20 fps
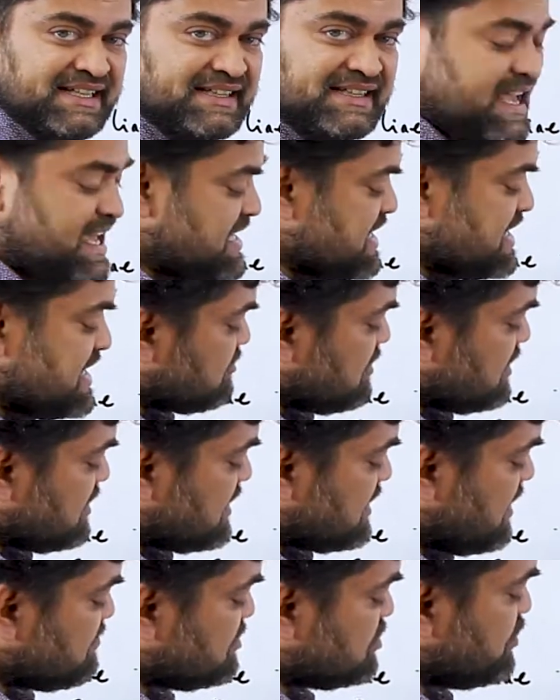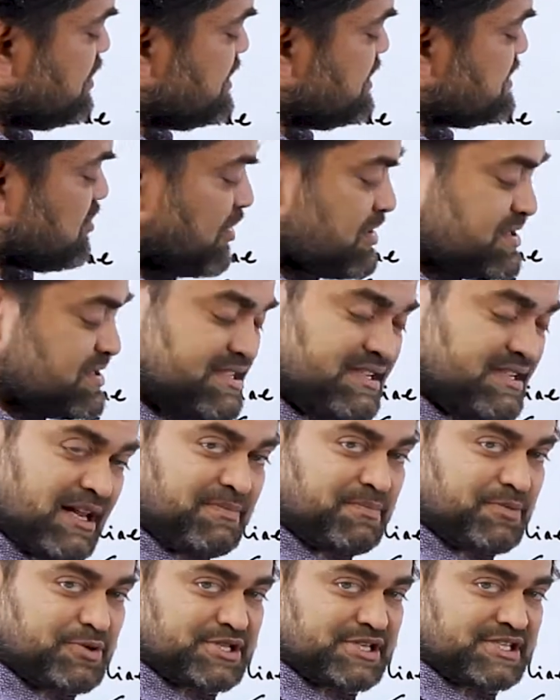then it will come to its
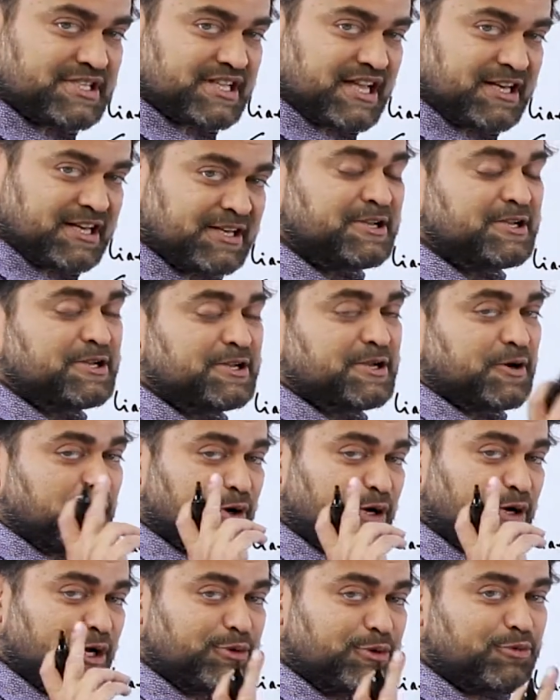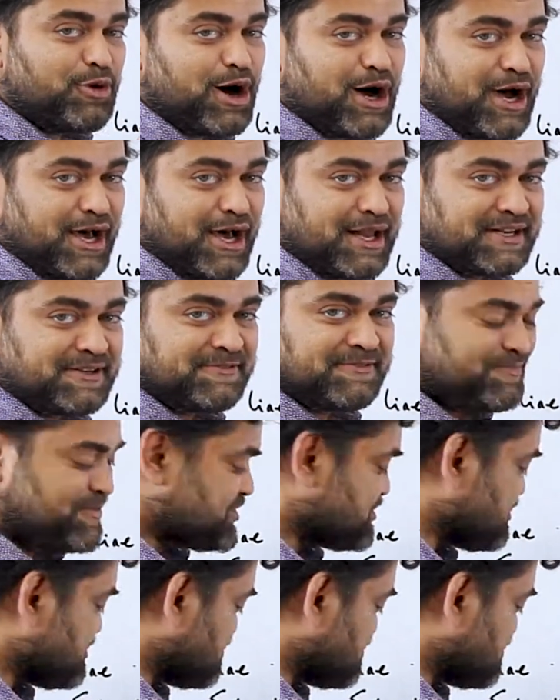original position only 1. So